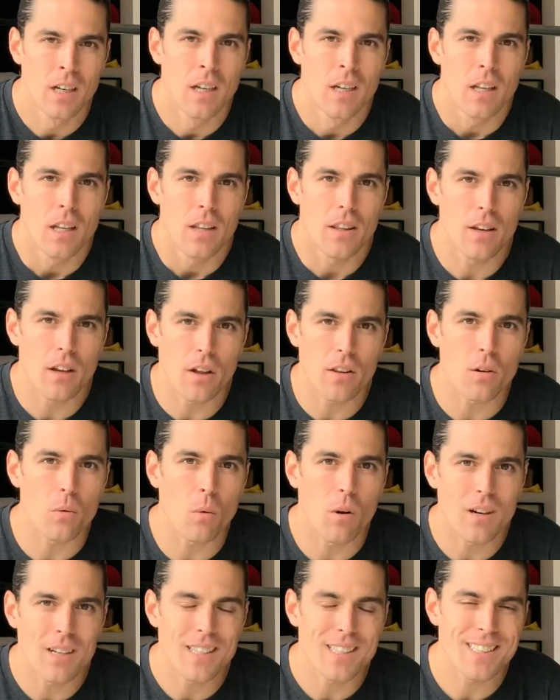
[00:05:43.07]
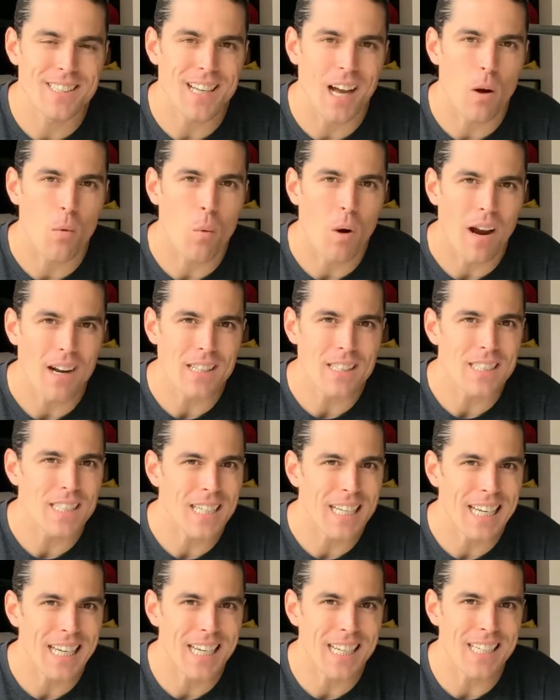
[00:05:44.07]
The other one is I wanted to
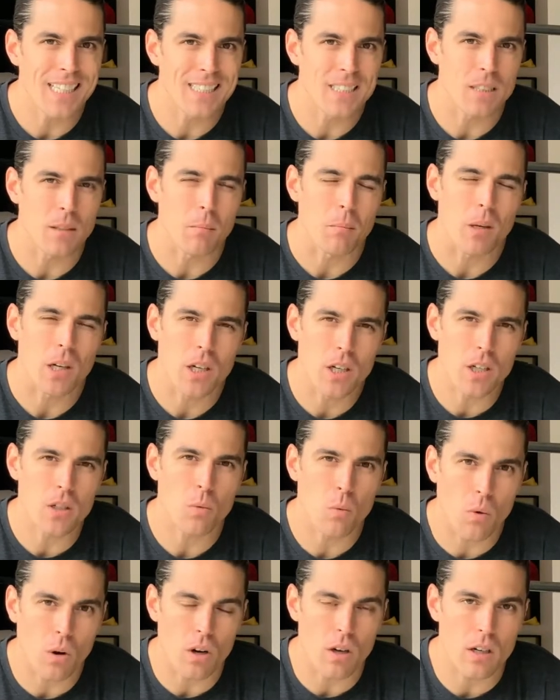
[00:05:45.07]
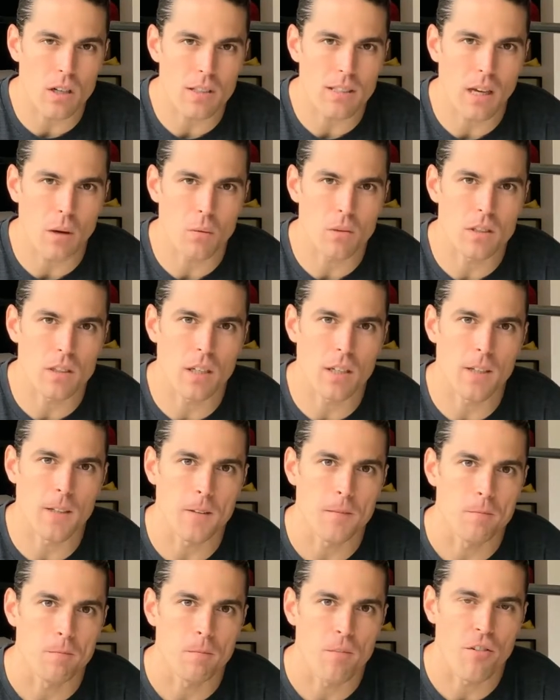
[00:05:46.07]
get in some good work that was
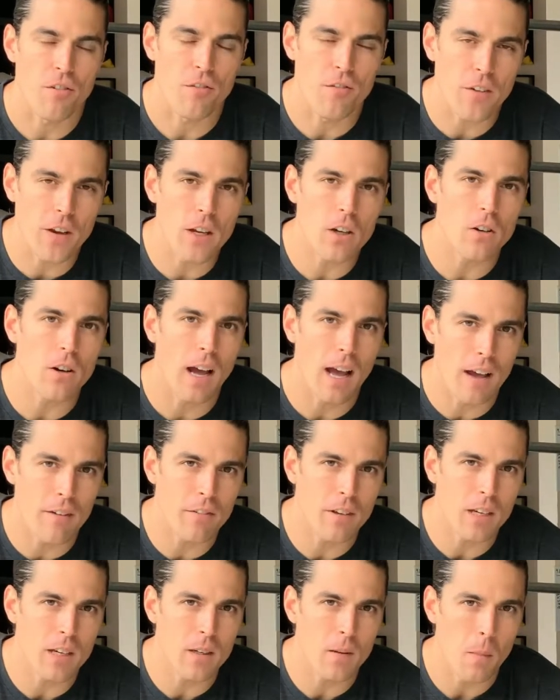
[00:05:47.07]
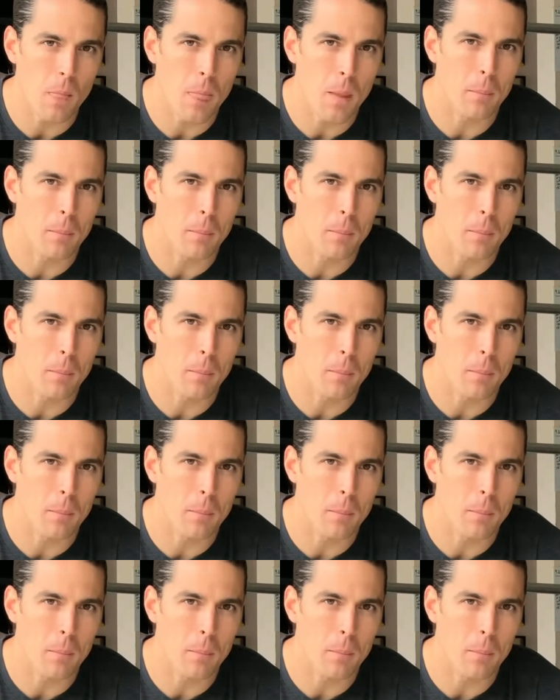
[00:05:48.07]
gonna feel heavy,